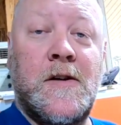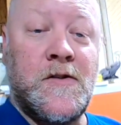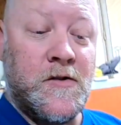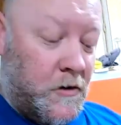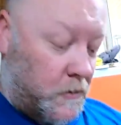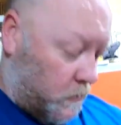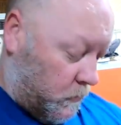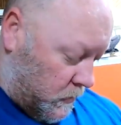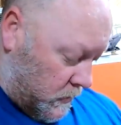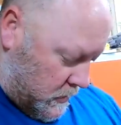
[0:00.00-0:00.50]

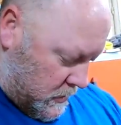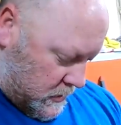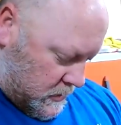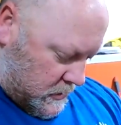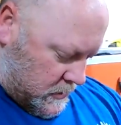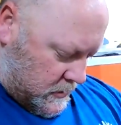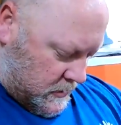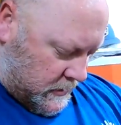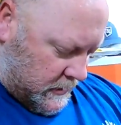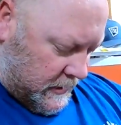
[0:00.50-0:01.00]
So
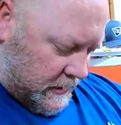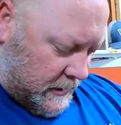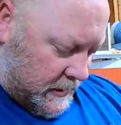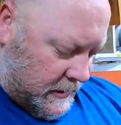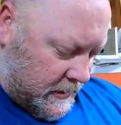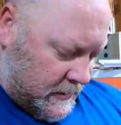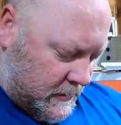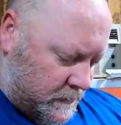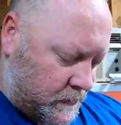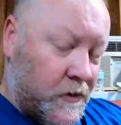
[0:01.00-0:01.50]

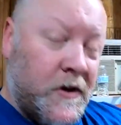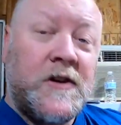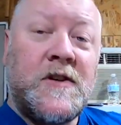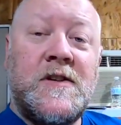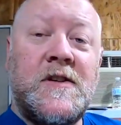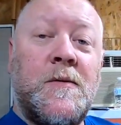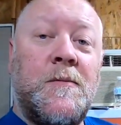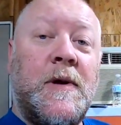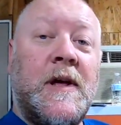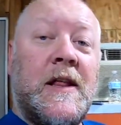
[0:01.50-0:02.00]
it
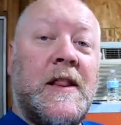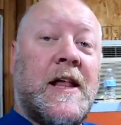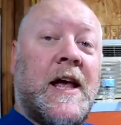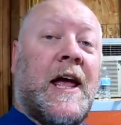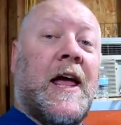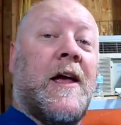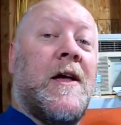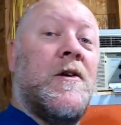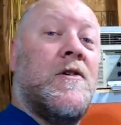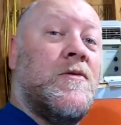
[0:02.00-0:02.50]
looks to me
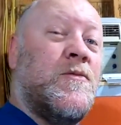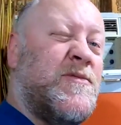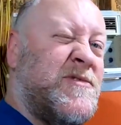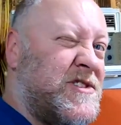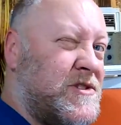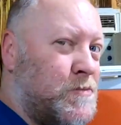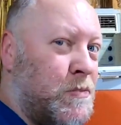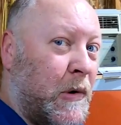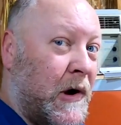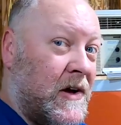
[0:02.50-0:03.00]
like
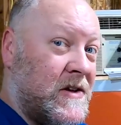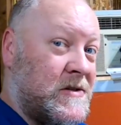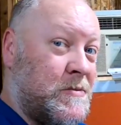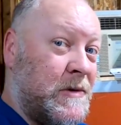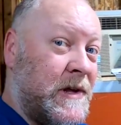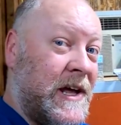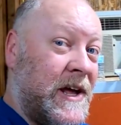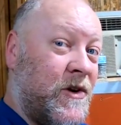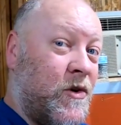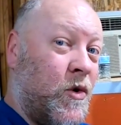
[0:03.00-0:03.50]
it's
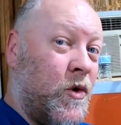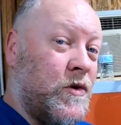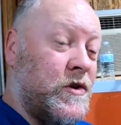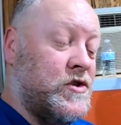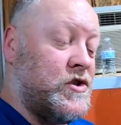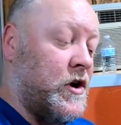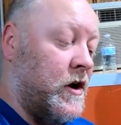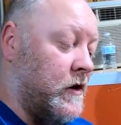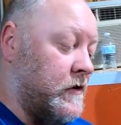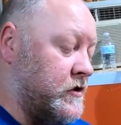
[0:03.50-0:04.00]
possibly gonna hold
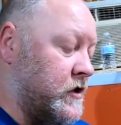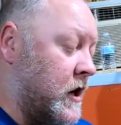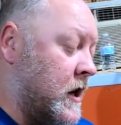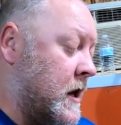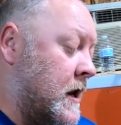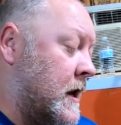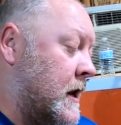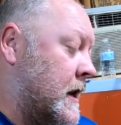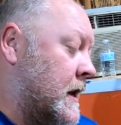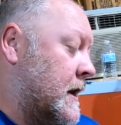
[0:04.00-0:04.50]
a charge
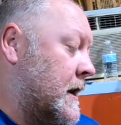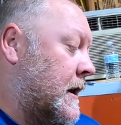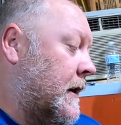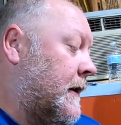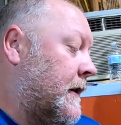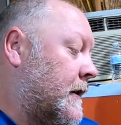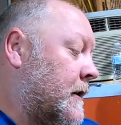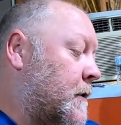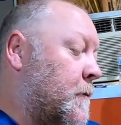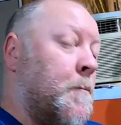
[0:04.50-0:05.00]

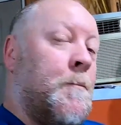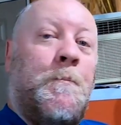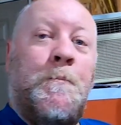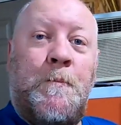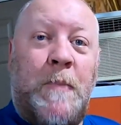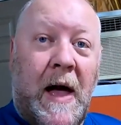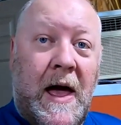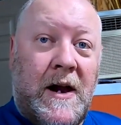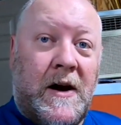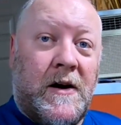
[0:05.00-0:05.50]

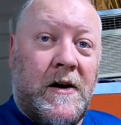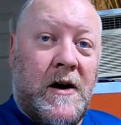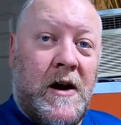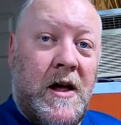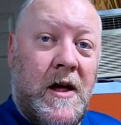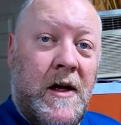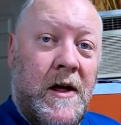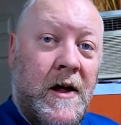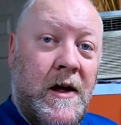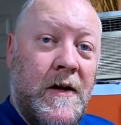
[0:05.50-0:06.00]
better
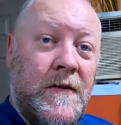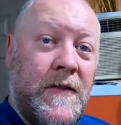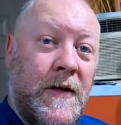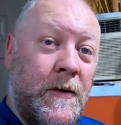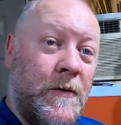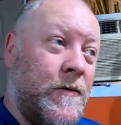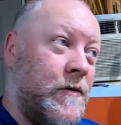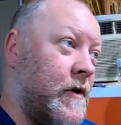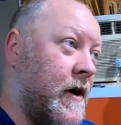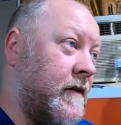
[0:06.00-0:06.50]

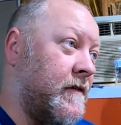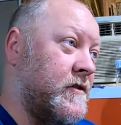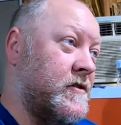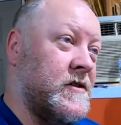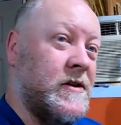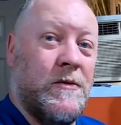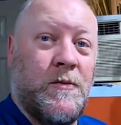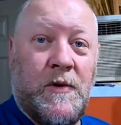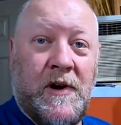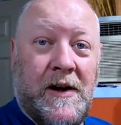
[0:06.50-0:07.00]
than
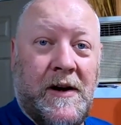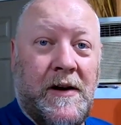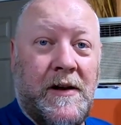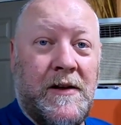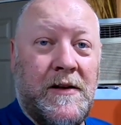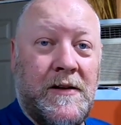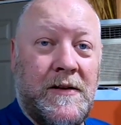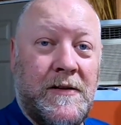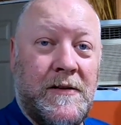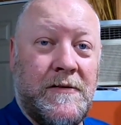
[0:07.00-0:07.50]
obviously when
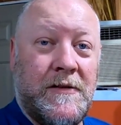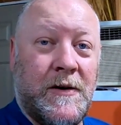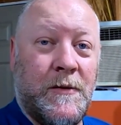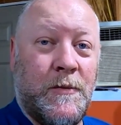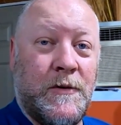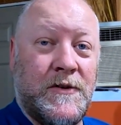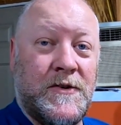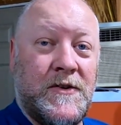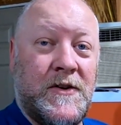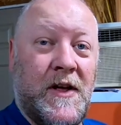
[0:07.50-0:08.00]
there
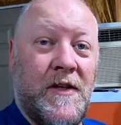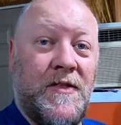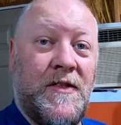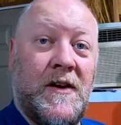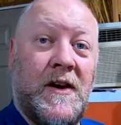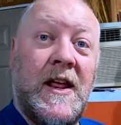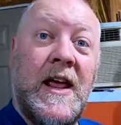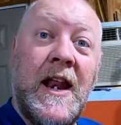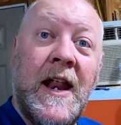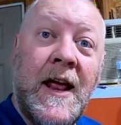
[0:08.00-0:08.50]
was
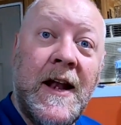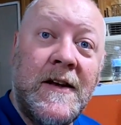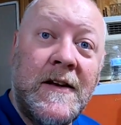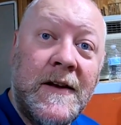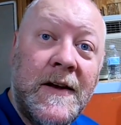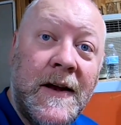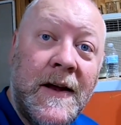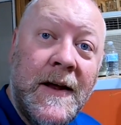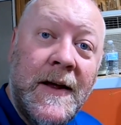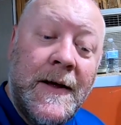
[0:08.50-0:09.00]
nothing in
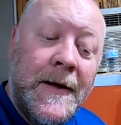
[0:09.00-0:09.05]
it.